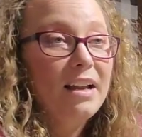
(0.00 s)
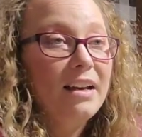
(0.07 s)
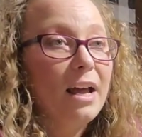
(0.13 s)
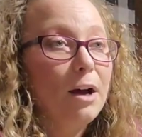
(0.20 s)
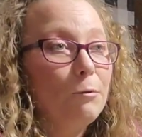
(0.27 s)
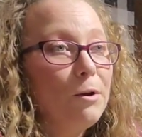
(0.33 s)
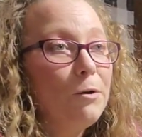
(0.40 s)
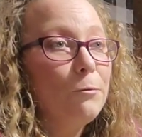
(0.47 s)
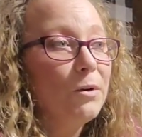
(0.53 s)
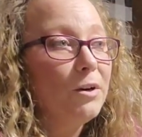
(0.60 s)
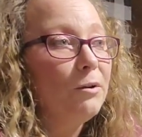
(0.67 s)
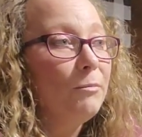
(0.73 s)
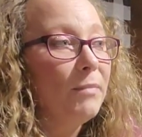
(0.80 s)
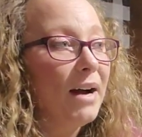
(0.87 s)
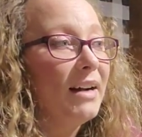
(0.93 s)
Now we
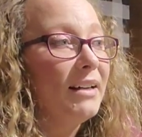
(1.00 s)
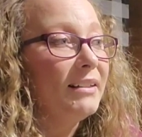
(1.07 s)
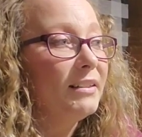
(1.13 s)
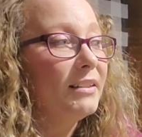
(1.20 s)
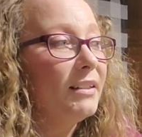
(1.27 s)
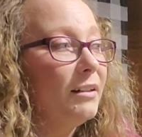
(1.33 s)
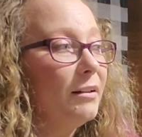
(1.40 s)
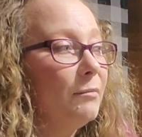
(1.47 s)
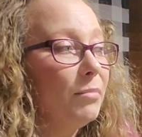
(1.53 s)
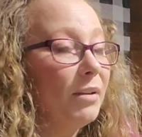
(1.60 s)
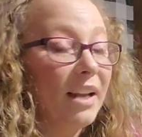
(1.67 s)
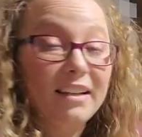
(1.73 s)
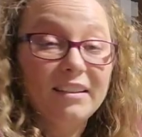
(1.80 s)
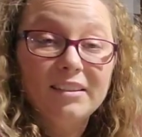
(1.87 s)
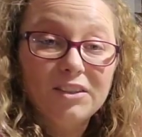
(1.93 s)
will buy some
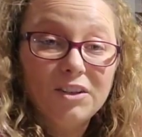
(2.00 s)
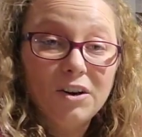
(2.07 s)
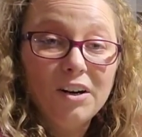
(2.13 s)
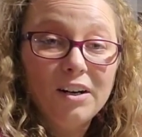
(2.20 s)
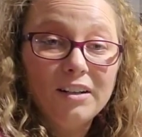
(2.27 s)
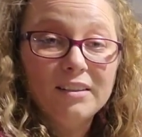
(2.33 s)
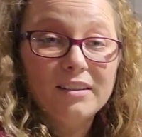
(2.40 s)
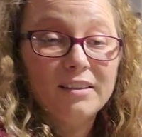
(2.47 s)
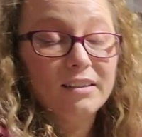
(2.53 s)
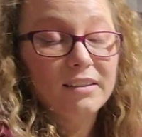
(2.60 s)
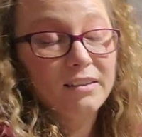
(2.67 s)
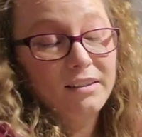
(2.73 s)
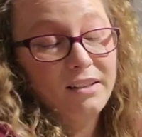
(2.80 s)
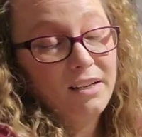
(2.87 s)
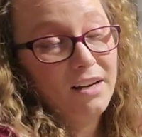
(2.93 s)
plant starts,
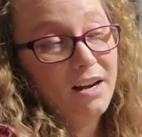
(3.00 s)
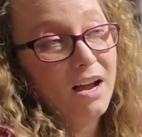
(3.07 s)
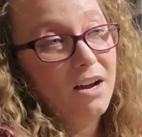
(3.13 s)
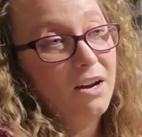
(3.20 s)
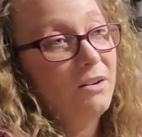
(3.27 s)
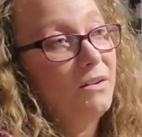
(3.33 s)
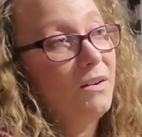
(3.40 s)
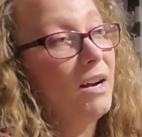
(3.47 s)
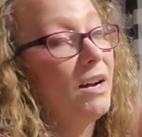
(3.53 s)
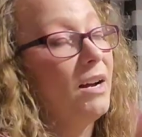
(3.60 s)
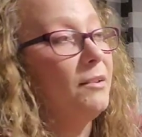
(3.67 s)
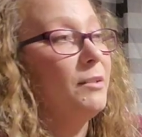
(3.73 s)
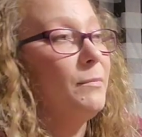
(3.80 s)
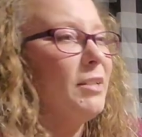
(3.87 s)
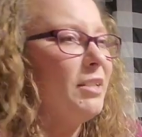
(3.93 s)

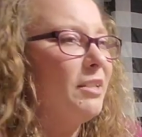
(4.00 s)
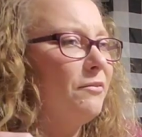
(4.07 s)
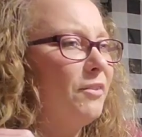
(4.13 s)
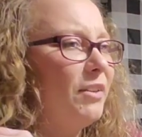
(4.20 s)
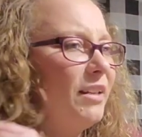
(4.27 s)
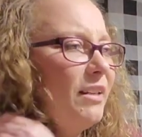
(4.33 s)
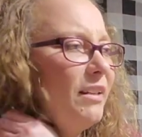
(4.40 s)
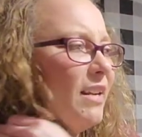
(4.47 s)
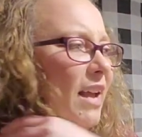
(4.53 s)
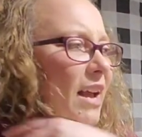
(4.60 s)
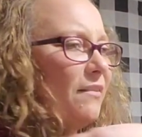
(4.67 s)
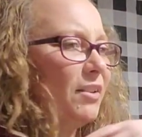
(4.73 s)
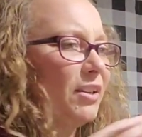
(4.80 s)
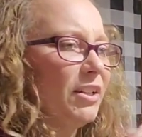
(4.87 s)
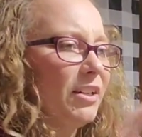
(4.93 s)
especially if we didn't
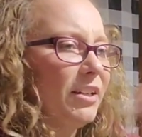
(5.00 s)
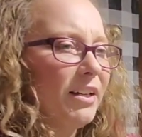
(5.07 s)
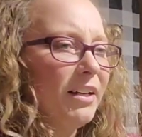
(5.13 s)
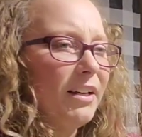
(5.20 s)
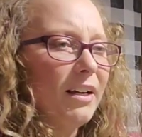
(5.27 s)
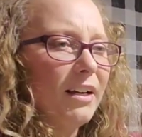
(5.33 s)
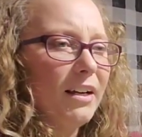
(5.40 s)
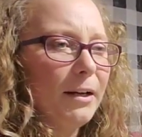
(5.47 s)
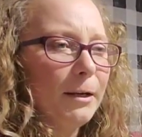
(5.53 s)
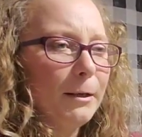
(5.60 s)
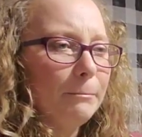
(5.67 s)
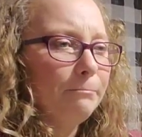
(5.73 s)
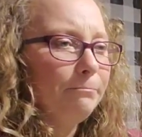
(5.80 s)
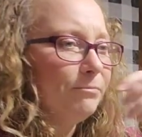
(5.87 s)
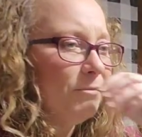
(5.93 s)
have a
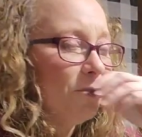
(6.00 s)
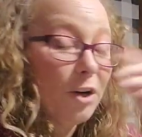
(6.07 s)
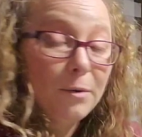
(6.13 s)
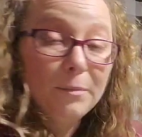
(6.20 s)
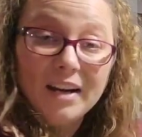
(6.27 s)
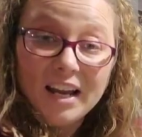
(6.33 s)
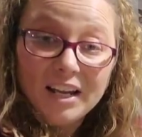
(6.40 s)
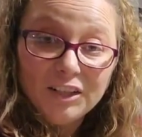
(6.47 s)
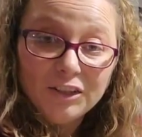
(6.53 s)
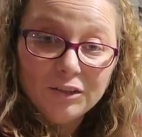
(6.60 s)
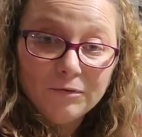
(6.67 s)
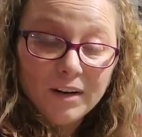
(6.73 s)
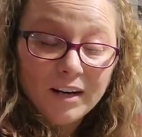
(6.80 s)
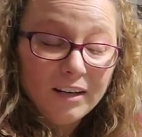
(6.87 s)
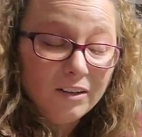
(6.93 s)
good germination
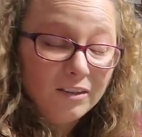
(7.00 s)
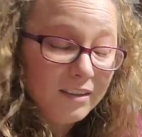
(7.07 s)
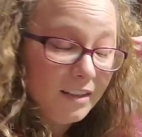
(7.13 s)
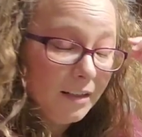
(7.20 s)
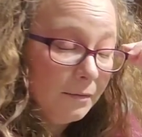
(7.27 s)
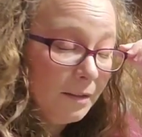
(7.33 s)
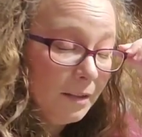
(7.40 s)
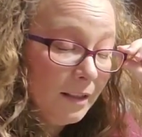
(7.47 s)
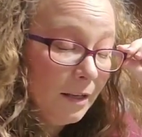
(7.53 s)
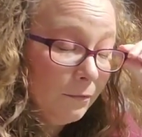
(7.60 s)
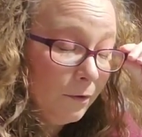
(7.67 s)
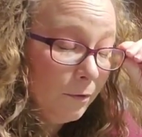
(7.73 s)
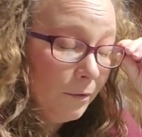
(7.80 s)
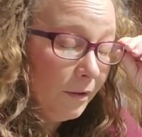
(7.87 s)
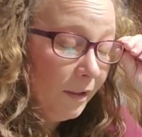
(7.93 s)
rate on something that
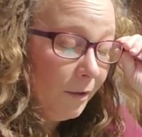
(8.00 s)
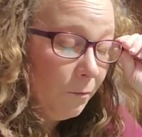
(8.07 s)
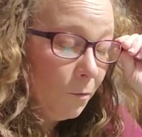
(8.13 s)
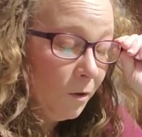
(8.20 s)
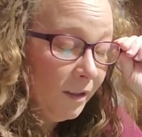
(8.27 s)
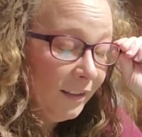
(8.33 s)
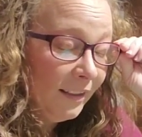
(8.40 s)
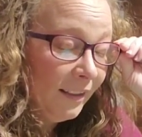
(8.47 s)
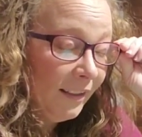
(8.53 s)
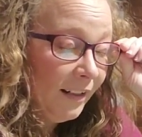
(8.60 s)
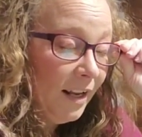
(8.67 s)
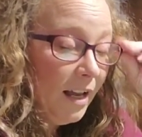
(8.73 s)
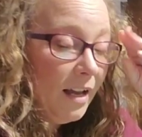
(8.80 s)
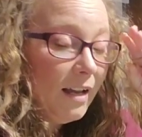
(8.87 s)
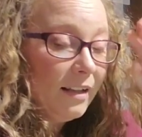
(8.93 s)
we're really
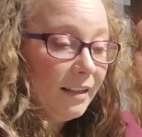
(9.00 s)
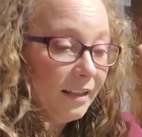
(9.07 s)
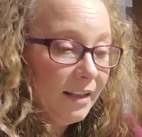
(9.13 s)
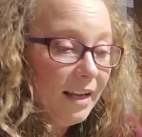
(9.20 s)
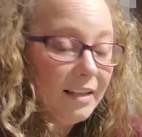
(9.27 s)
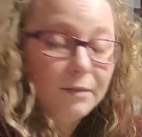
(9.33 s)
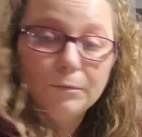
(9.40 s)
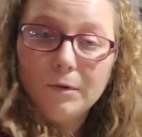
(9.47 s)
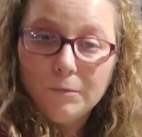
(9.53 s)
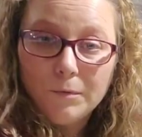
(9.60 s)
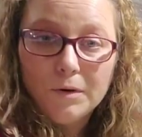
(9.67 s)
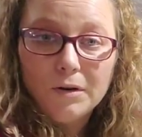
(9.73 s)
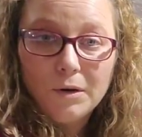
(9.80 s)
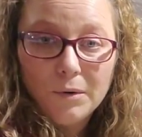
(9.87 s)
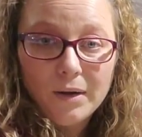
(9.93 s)
wanting. Then yes, we
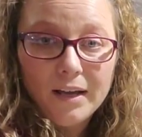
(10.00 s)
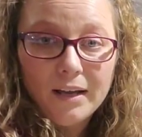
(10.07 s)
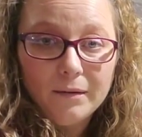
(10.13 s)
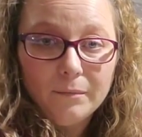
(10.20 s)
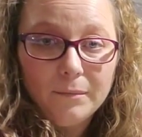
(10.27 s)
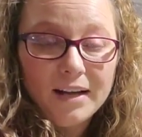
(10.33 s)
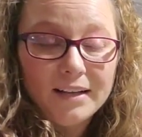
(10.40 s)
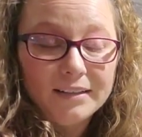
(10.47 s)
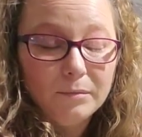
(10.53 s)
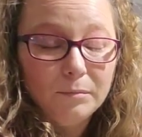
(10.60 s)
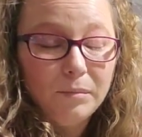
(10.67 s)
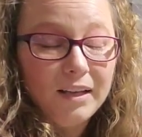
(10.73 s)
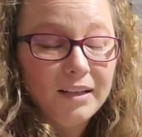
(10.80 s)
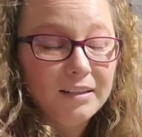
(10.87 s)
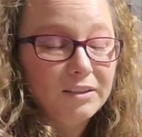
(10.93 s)
will go ahead and buy some
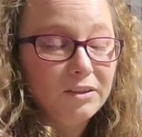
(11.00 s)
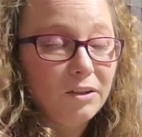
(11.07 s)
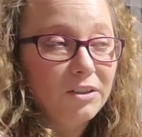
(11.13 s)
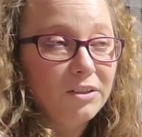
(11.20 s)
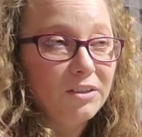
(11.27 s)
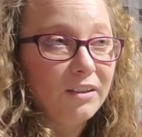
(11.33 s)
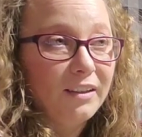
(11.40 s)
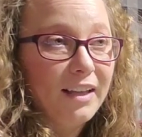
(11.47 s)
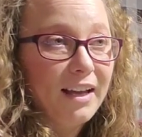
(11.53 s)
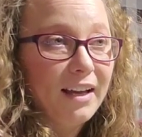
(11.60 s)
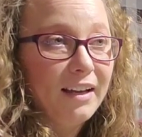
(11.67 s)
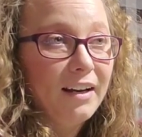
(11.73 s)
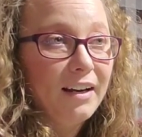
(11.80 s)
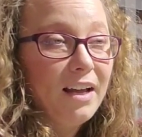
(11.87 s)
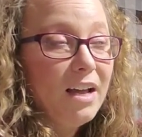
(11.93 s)
plant starts on
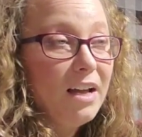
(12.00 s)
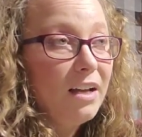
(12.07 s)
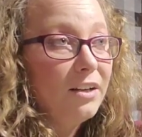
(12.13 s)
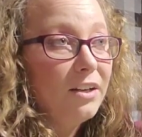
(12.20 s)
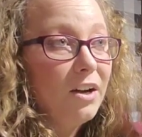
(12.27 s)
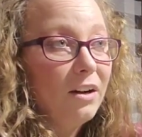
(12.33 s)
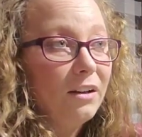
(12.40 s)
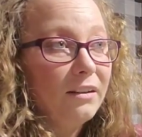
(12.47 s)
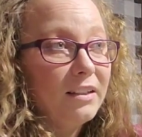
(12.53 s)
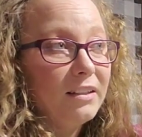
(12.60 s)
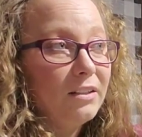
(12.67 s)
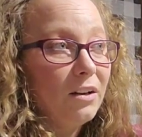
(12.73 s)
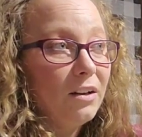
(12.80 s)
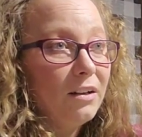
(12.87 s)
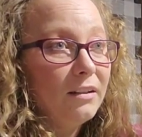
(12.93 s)
that. Y'all,
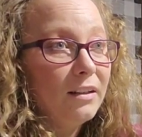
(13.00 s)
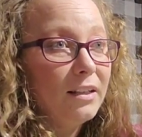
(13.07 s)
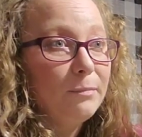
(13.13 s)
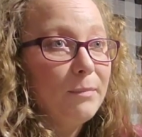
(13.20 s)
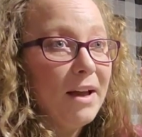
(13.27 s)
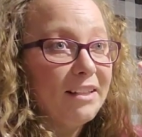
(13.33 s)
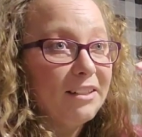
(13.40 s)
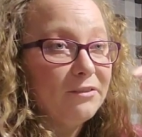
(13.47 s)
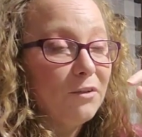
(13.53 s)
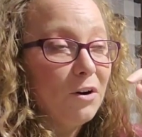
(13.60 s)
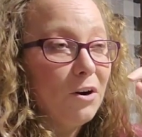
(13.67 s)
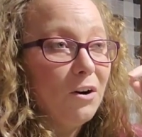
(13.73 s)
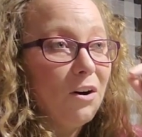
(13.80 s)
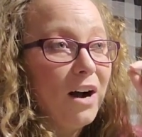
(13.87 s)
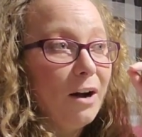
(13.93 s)
this past
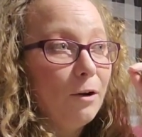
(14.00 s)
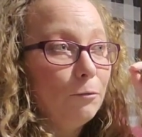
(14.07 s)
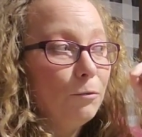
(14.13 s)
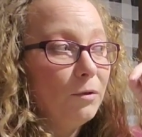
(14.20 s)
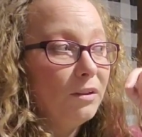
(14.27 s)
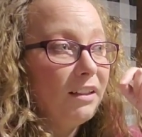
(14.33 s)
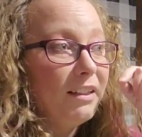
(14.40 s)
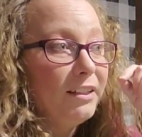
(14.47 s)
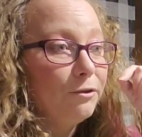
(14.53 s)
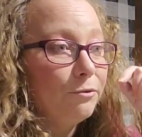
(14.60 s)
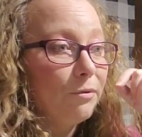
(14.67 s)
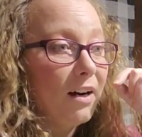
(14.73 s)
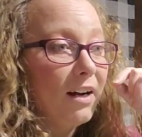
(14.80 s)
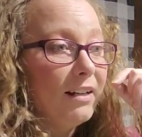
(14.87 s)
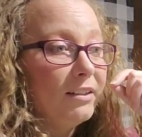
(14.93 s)
fall, I really
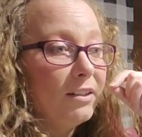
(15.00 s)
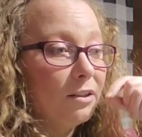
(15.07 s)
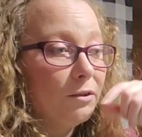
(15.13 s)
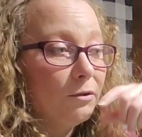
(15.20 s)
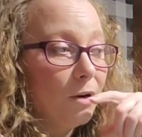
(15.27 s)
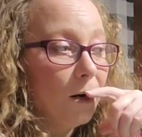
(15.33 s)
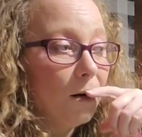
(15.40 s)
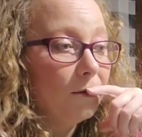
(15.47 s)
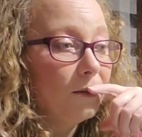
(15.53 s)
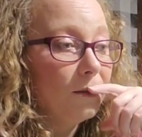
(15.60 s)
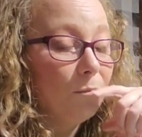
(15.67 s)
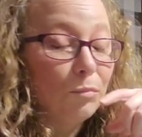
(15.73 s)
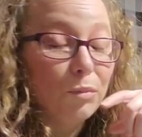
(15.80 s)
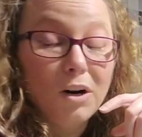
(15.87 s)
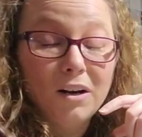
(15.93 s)
tried to grow
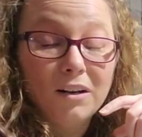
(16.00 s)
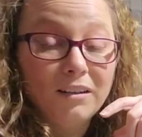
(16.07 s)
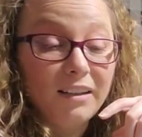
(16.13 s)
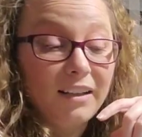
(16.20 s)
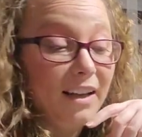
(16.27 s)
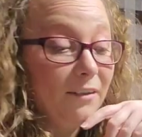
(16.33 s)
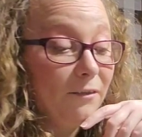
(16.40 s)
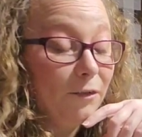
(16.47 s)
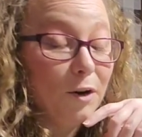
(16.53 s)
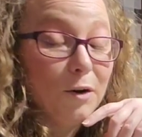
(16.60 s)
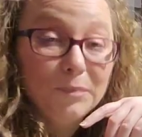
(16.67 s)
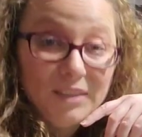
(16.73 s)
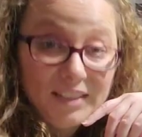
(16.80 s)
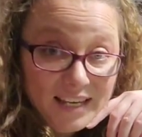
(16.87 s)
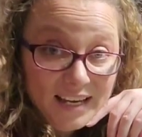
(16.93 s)
some broccoli
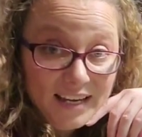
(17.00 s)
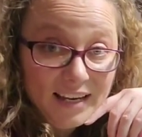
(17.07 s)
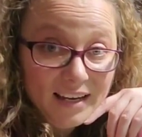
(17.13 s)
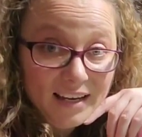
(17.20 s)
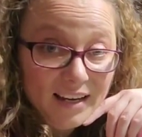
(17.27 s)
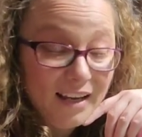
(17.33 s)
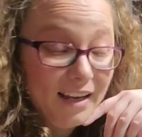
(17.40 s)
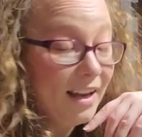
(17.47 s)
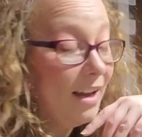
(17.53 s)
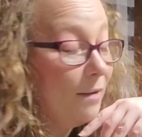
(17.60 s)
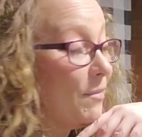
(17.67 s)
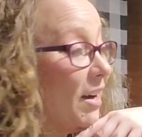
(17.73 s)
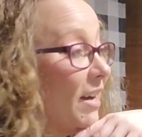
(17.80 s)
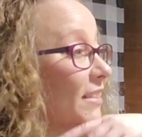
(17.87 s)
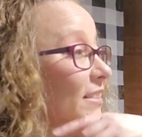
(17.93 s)
from seed, and
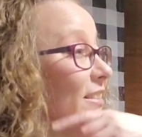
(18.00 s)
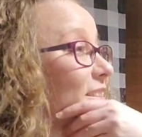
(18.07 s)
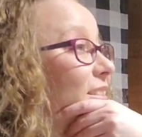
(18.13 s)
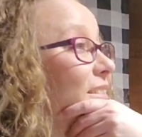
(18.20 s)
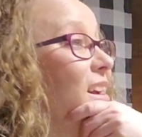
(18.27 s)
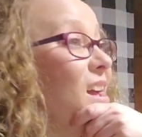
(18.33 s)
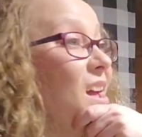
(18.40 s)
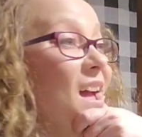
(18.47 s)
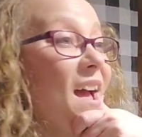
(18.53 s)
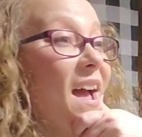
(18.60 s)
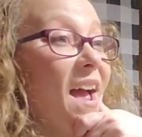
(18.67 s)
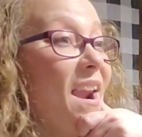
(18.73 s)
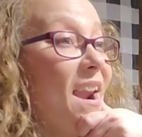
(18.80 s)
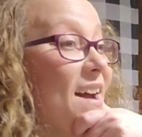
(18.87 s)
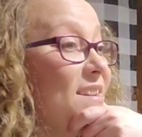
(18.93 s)
mind you,
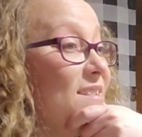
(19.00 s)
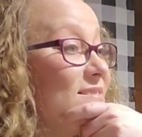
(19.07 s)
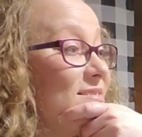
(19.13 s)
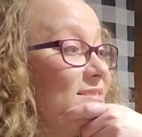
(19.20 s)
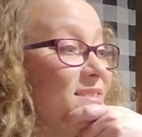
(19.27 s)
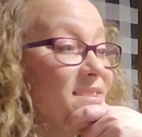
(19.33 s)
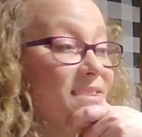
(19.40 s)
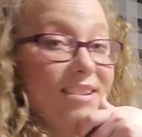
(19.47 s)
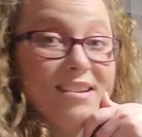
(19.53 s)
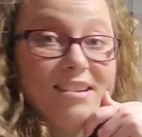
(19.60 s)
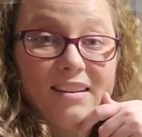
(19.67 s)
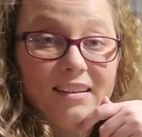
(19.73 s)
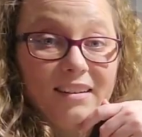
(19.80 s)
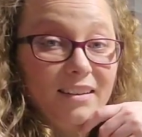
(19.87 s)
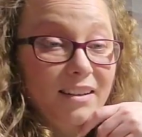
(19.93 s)
and I just couldn't get
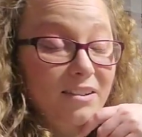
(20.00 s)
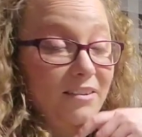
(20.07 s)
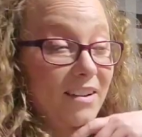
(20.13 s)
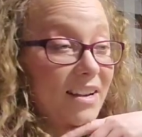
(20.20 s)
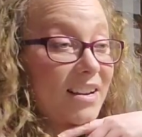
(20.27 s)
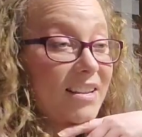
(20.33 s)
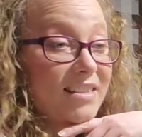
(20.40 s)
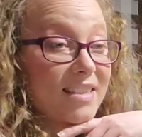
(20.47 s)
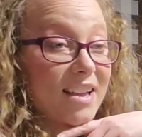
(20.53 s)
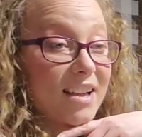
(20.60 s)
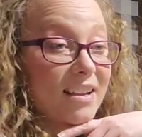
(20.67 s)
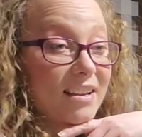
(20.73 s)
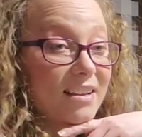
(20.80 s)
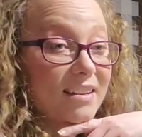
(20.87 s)
it to do anything.